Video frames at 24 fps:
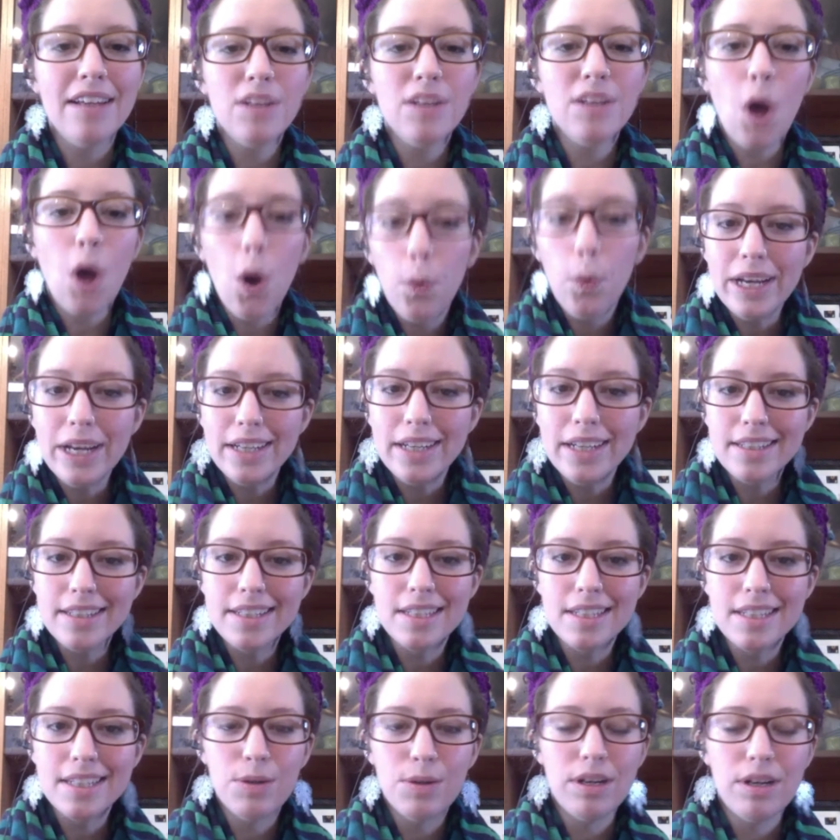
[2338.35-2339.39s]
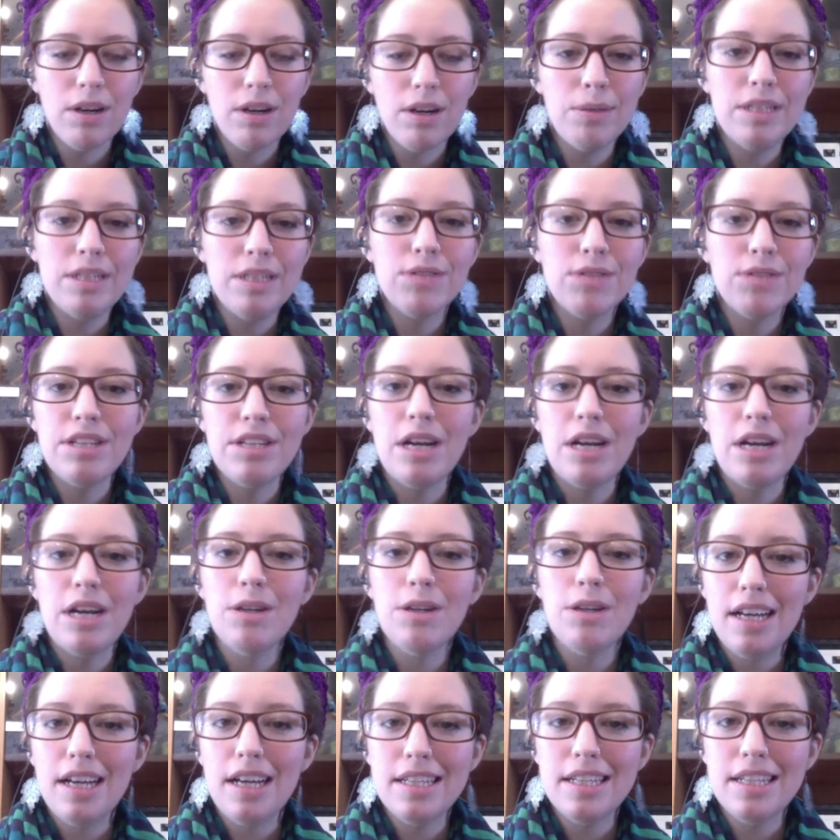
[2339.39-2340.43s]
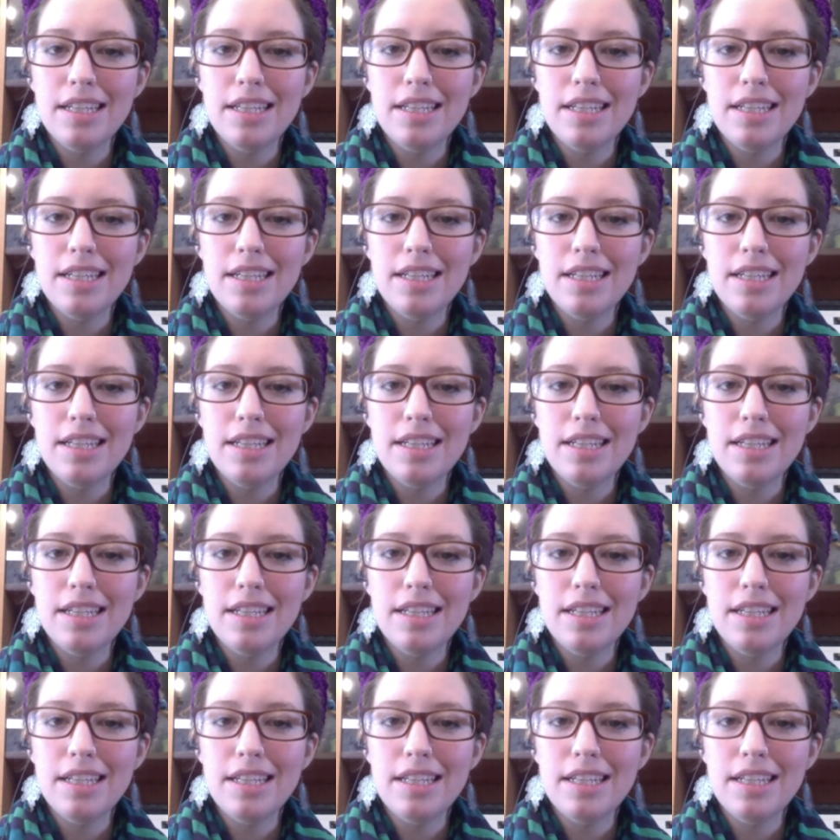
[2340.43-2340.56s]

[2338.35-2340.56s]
always, you can always reach out to us at any